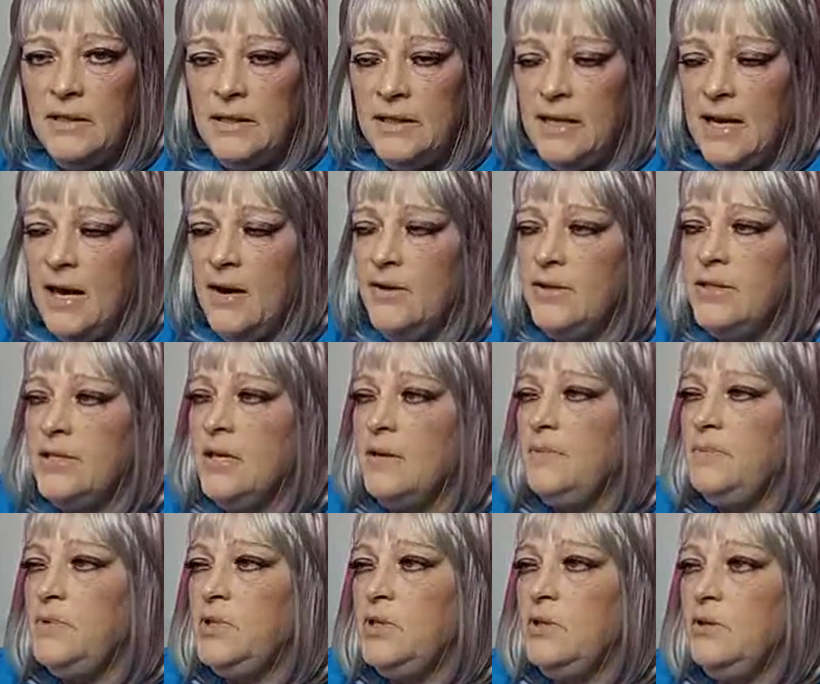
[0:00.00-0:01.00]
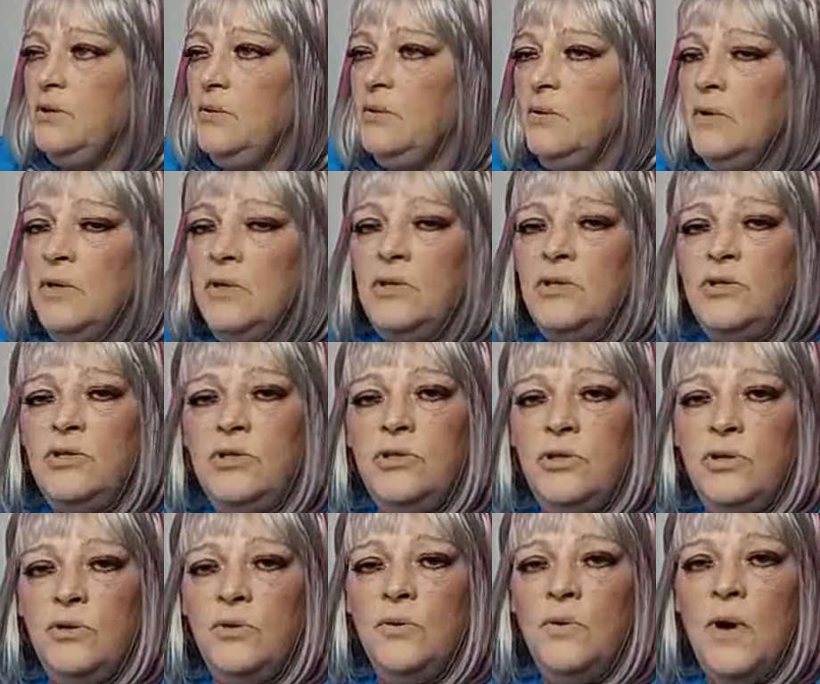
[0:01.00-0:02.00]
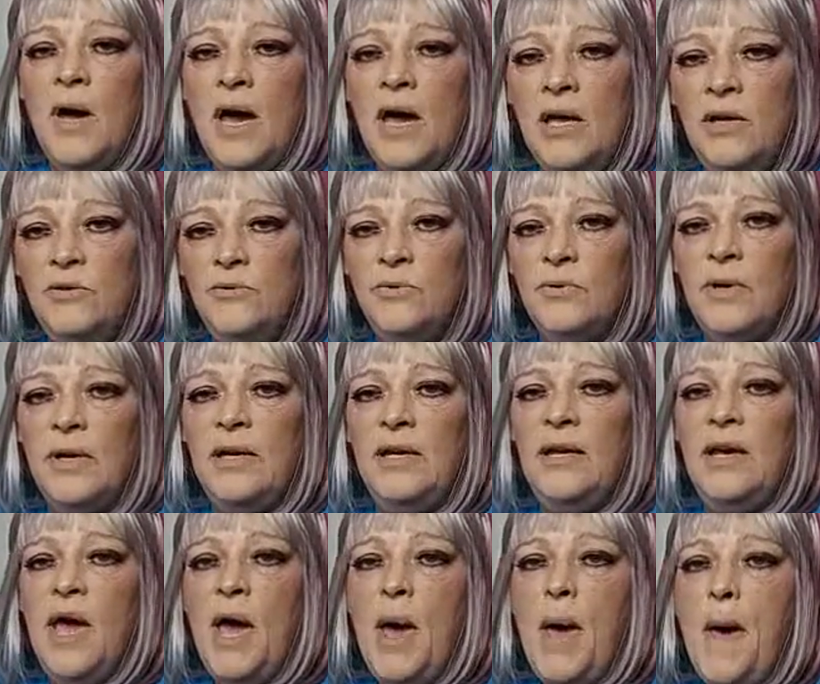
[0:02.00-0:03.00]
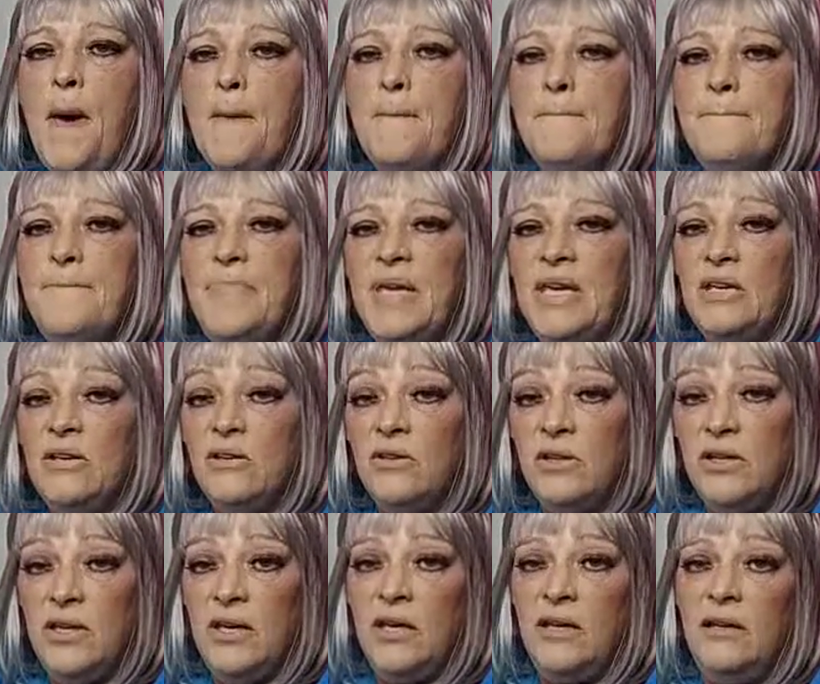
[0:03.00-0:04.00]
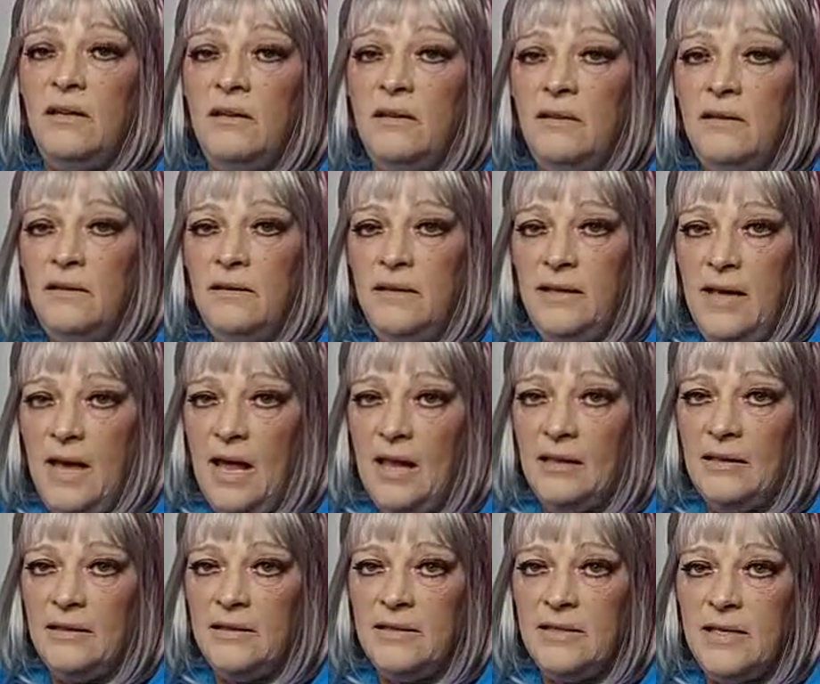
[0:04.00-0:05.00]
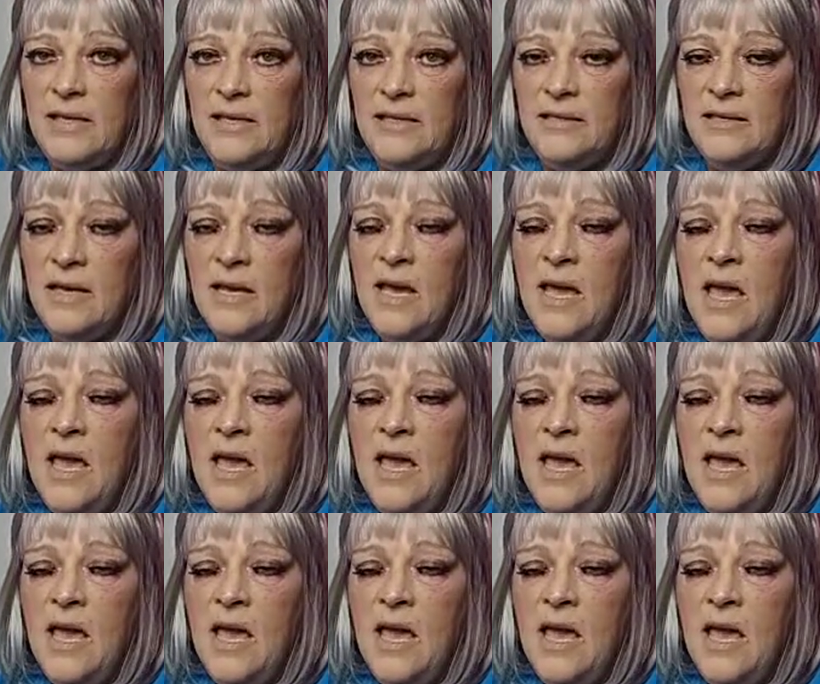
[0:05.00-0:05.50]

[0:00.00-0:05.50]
Now it's up to 200 billion galaxies.